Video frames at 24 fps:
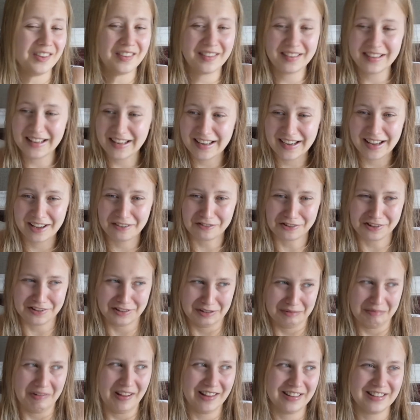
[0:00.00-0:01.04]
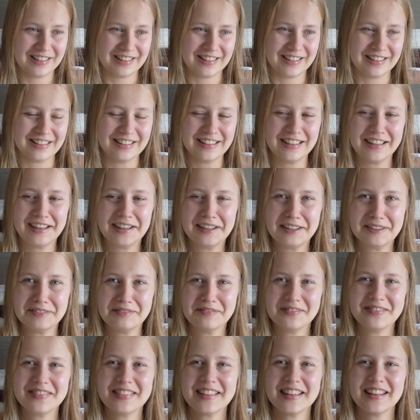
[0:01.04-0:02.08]
Seeing everything basically.
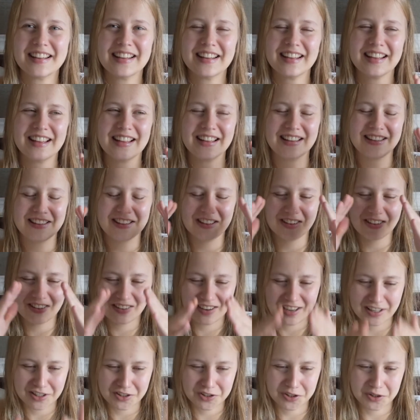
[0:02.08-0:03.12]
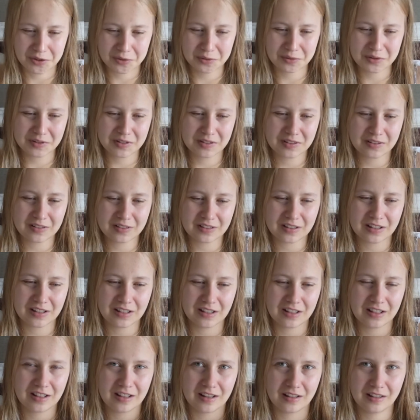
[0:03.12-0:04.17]
So I chose
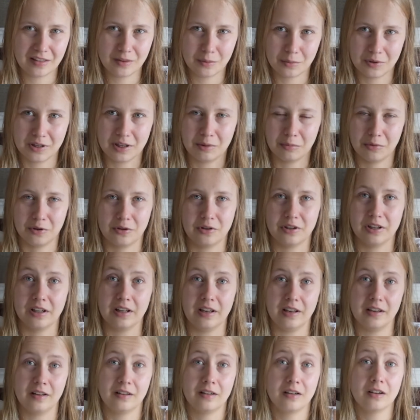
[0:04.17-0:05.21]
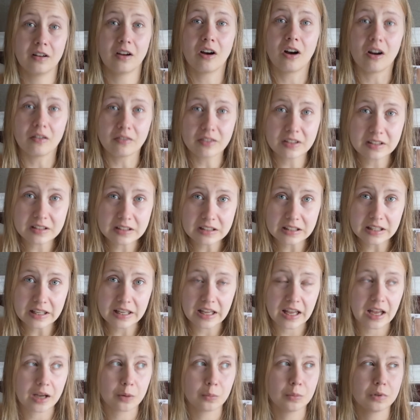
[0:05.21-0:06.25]
the one I'm currently in. Obviously,
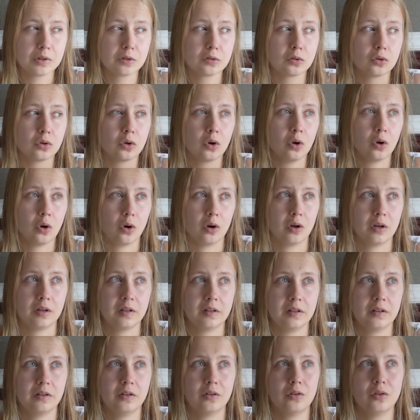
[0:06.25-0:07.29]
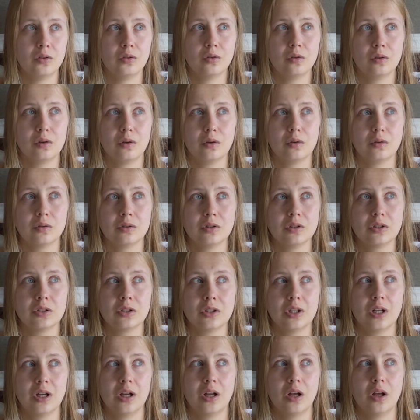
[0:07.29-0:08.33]
I will not disclose
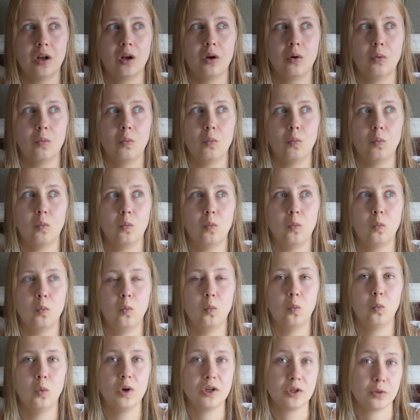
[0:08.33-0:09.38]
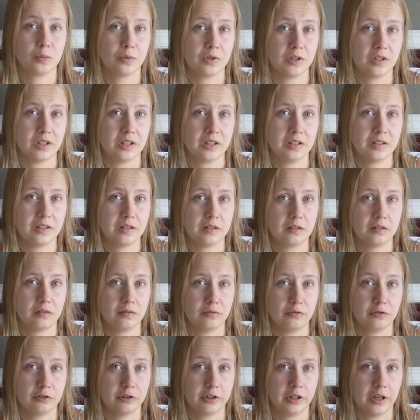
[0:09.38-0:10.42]
which one it is
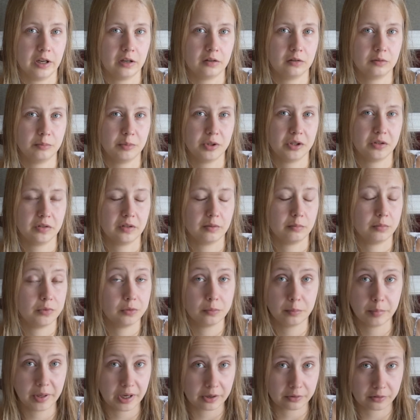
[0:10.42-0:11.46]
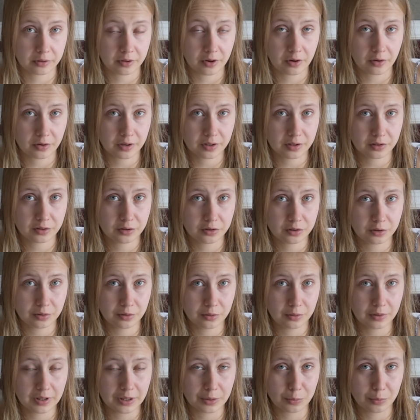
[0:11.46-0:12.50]
for now, because I'm too paranoid to
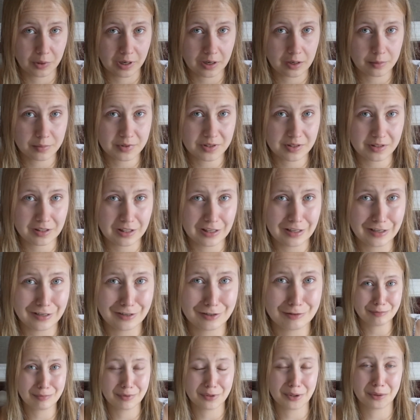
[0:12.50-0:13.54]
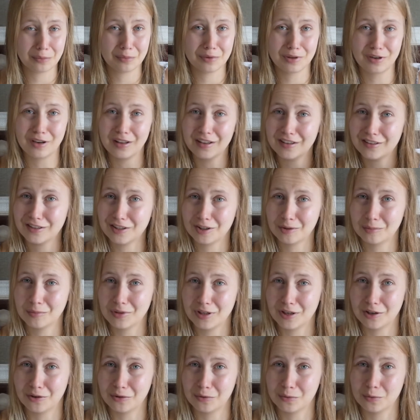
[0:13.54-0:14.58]
do that while I'm still here, but I will link it down
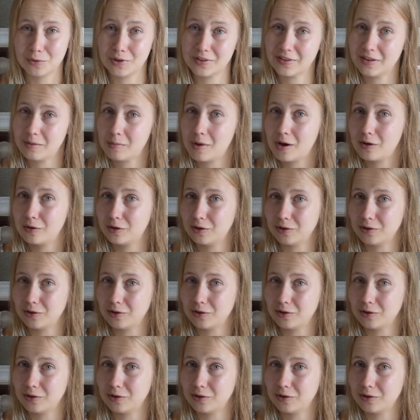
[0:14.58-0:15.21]
below once I'm out,